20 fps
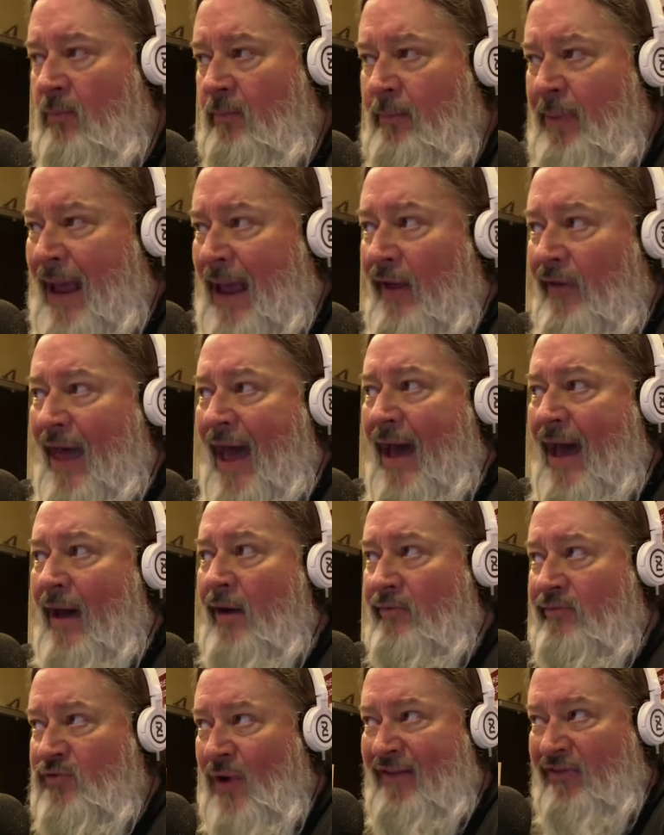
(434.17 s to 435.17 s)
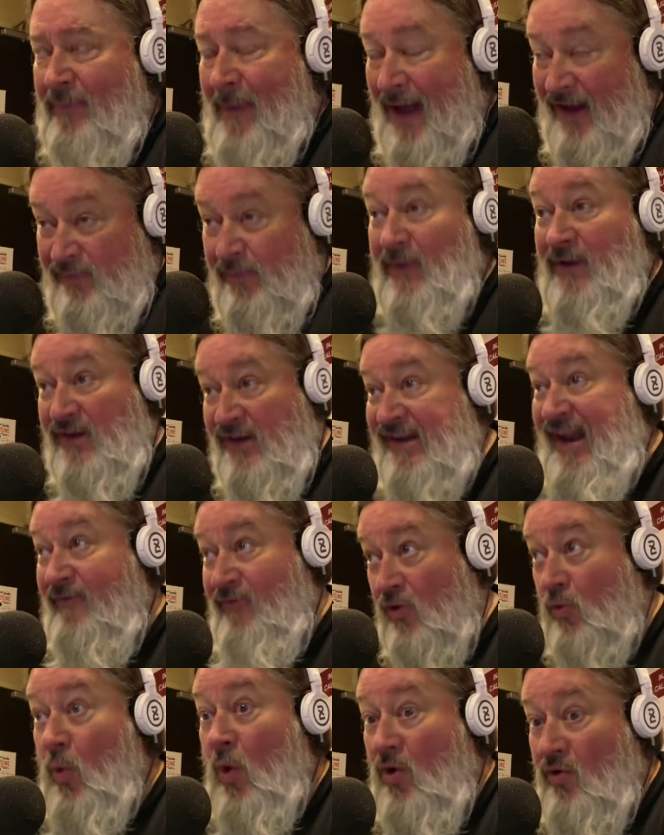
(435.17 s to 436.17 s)
bailed out of draft spots, but
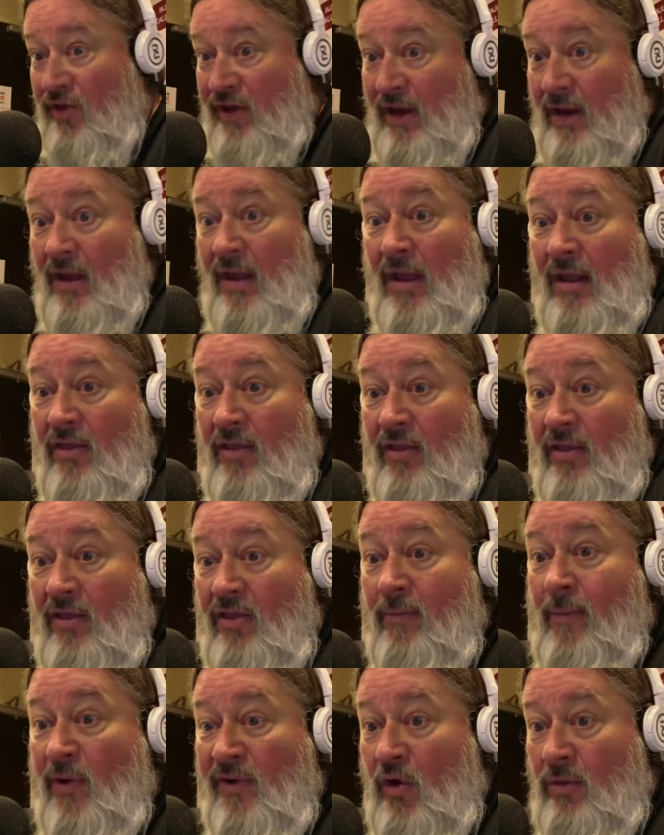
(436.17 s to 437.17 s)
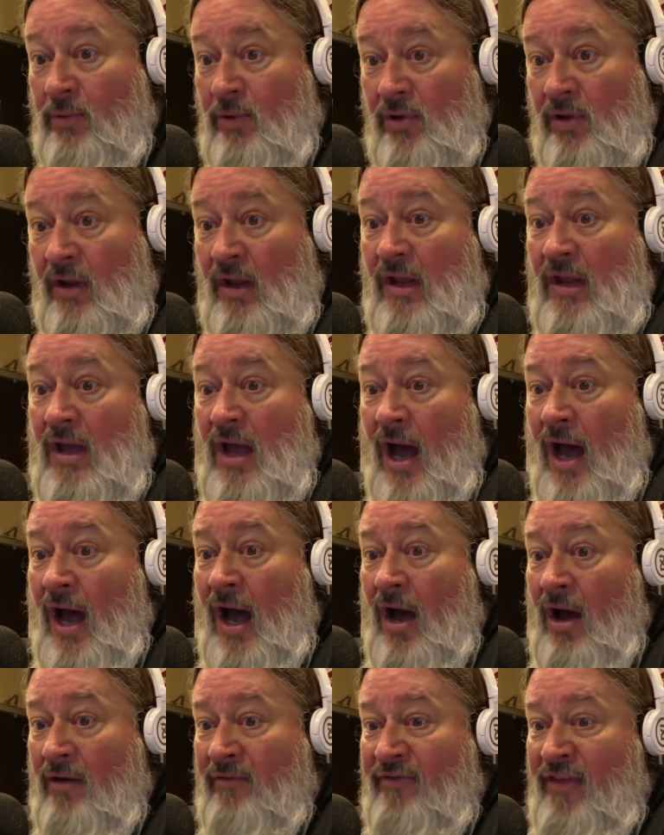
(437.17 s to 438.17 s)
Xavier Worthy, the most notable
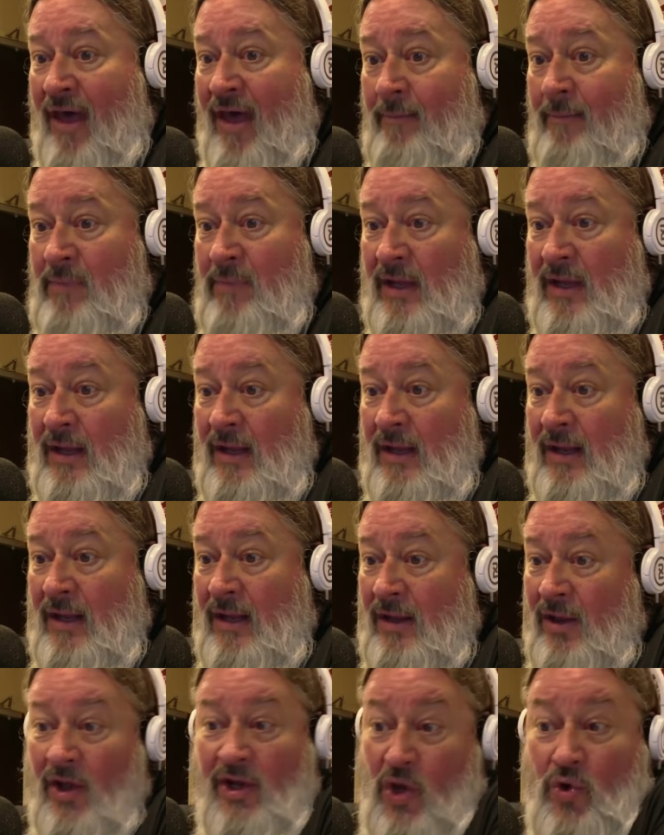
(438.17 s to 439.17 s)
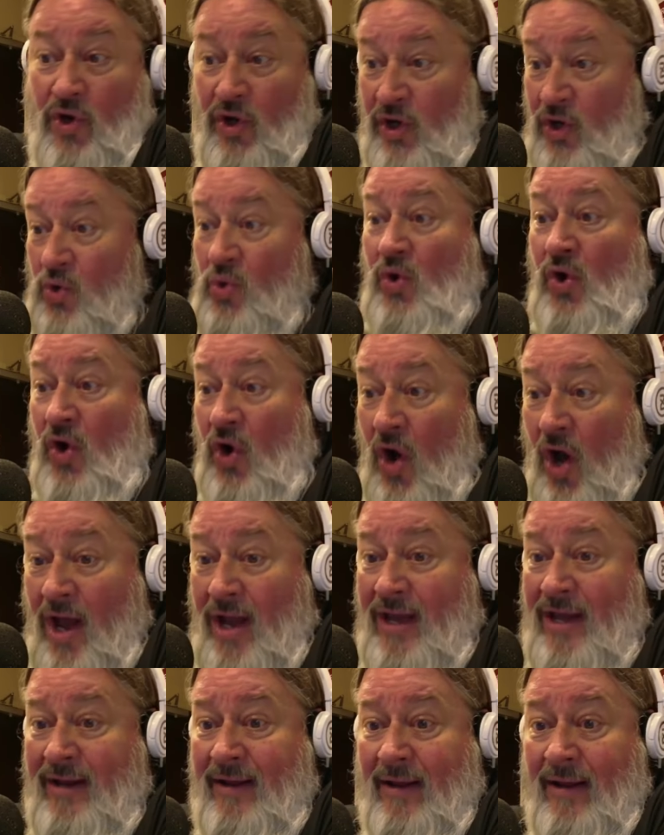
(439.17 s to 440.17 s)
of them. Look, you
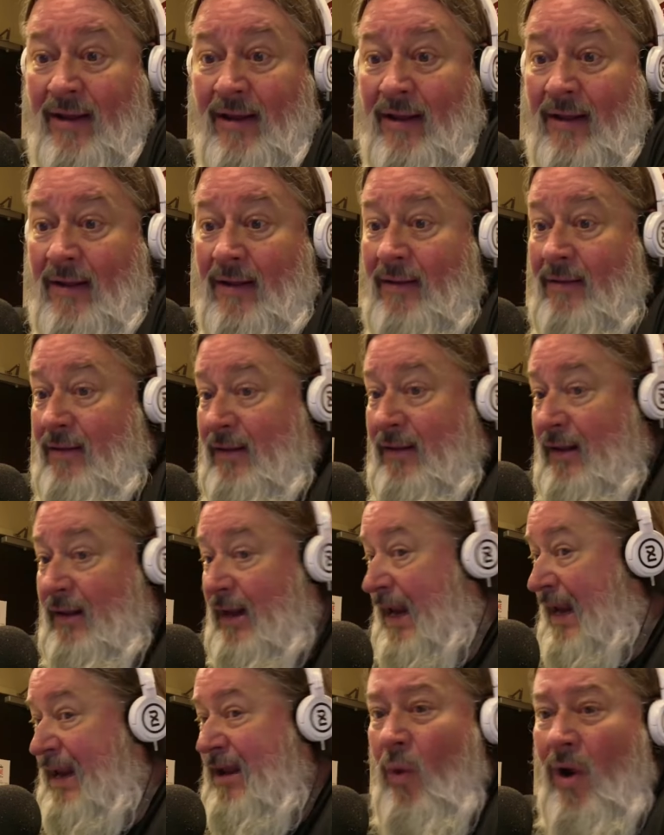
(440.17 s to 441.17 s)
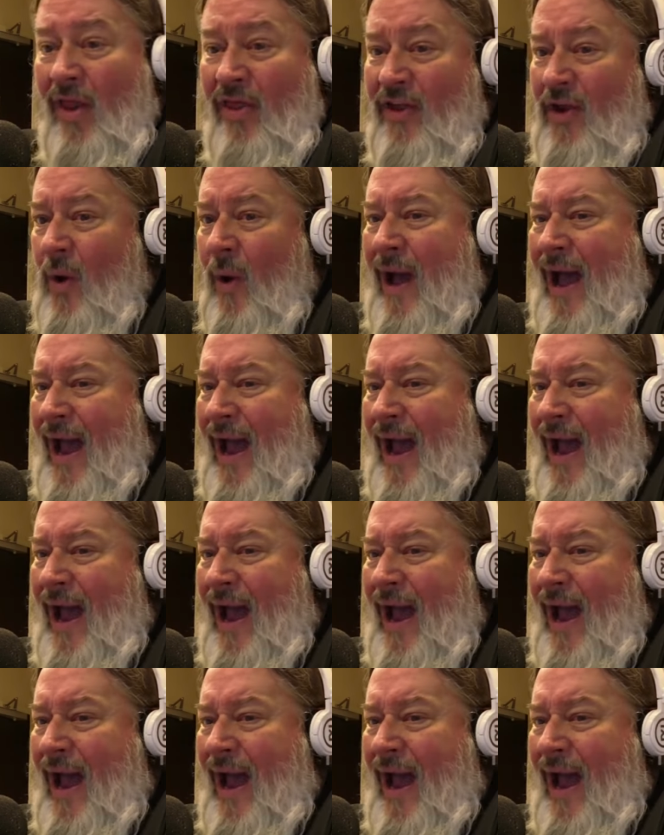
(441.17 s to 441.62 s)
could. Either one of the